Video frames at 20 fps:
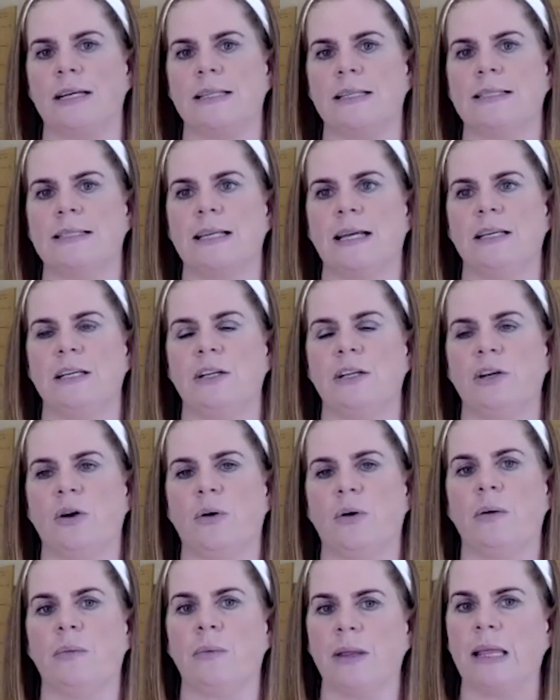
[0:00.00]
had said, you know,
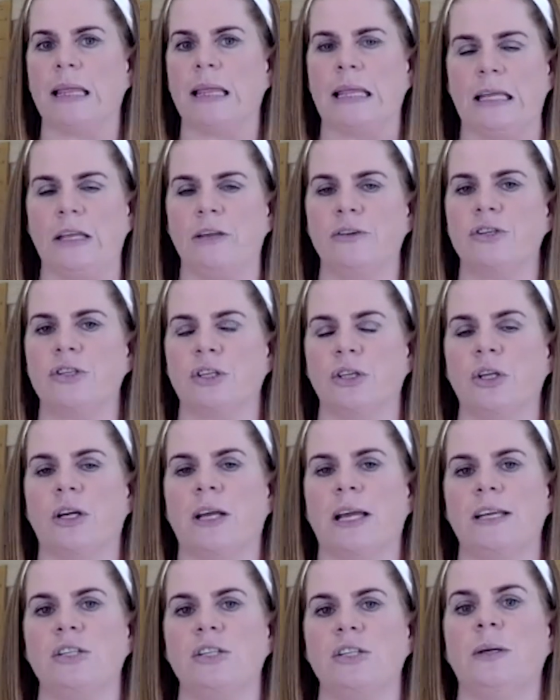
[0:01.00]
I really think you should look
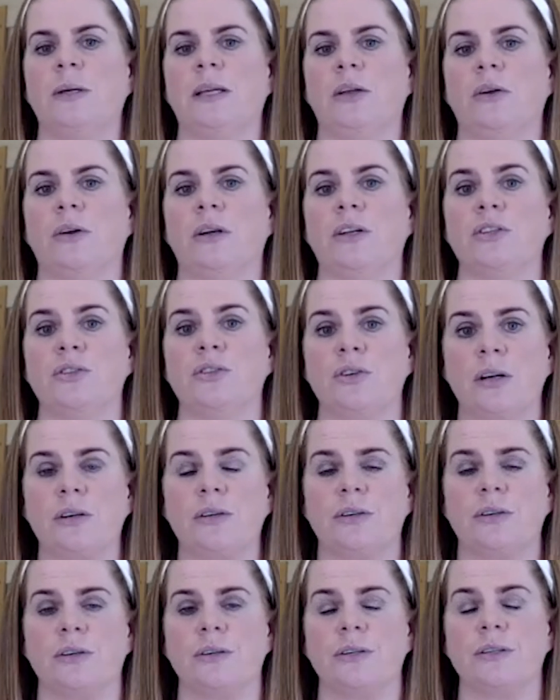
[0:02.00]
at doing your
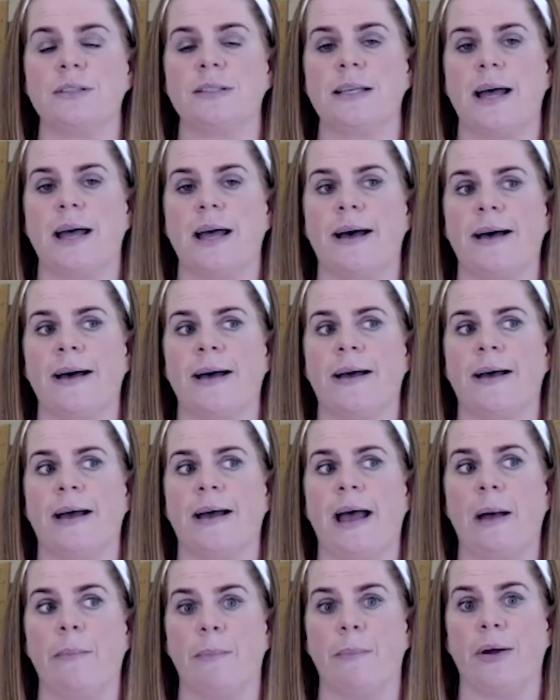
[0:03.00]
instructors uh,
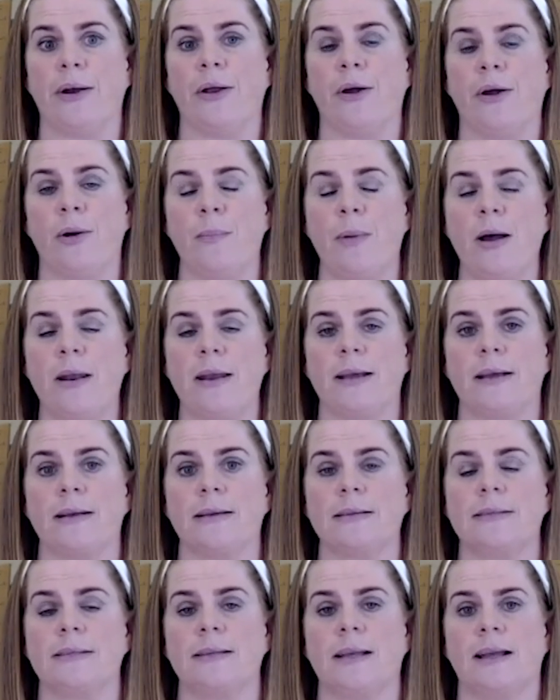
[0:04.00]
at Body
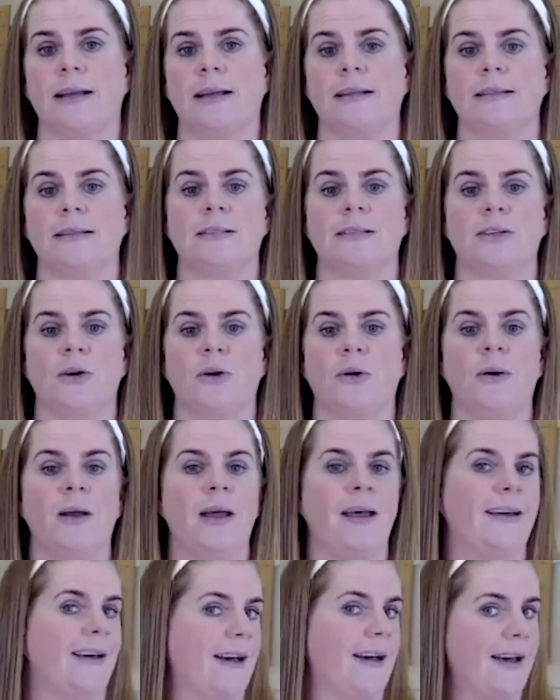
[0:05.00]
Harmonics. And so
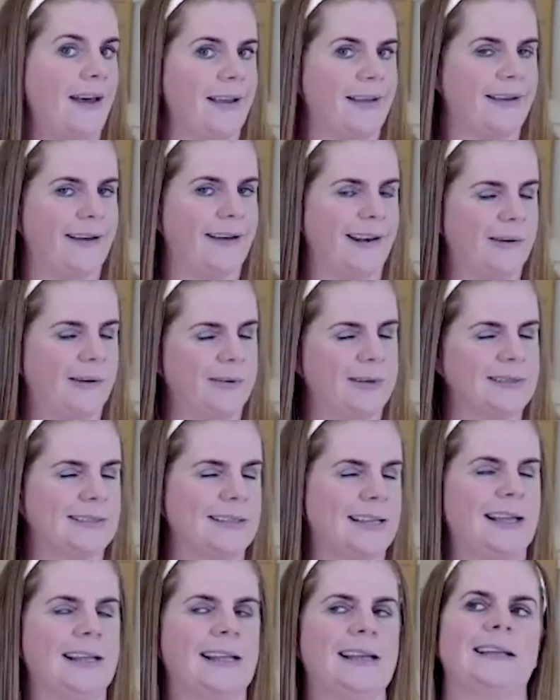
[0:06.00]
that kind of was
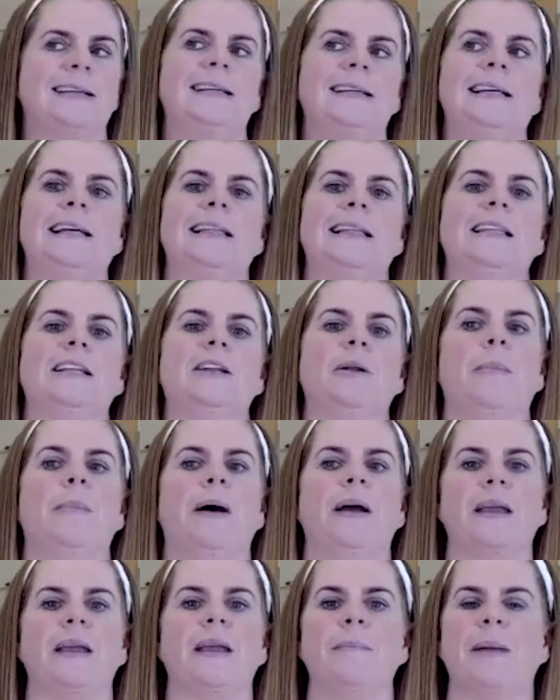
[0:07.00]
like a little
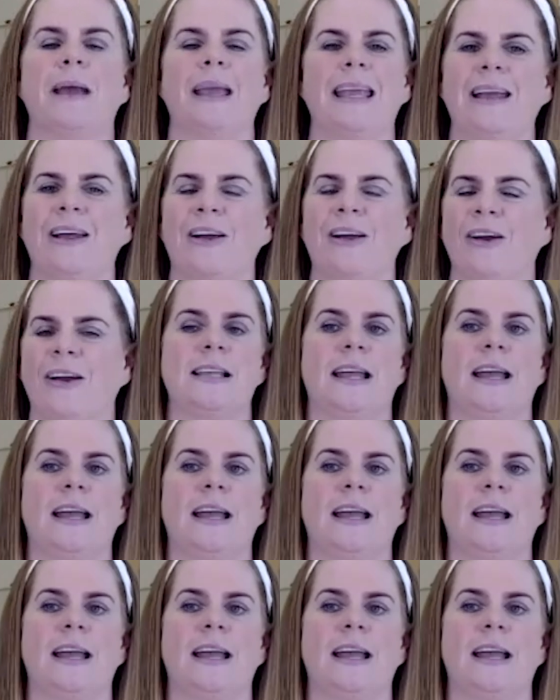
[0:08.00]
bug in my ear.